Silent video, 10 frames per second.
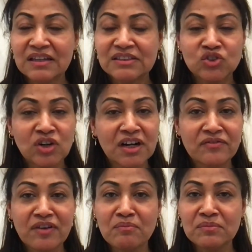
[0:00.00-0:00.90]
started
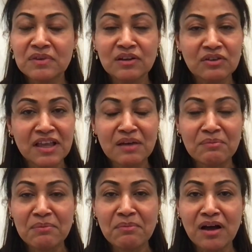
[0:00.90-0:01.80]
from looking at
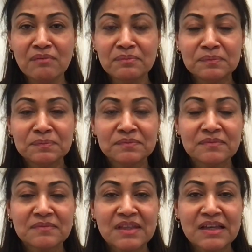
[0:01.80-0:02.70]
my mom,
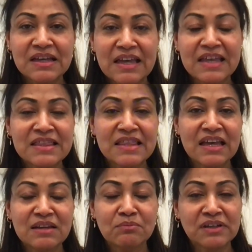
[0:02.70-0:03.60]
and
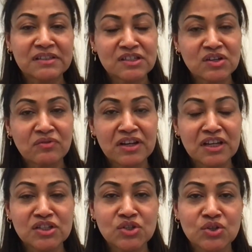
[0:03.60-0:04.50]
then my sister went
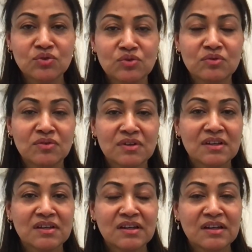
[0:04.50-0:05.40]
into
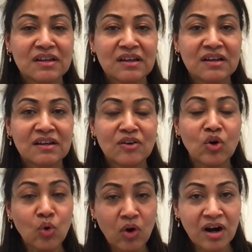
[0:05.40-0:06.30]

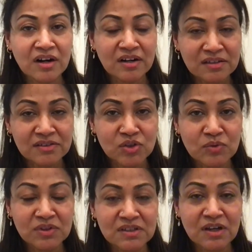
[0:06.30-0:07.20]
OR. She
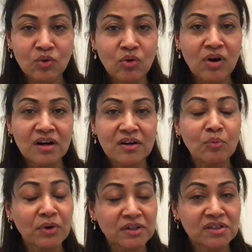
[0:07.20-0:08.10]
was an OR
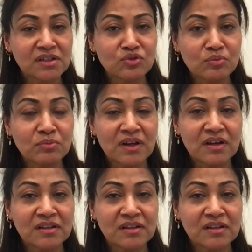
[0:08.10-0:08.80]
operation room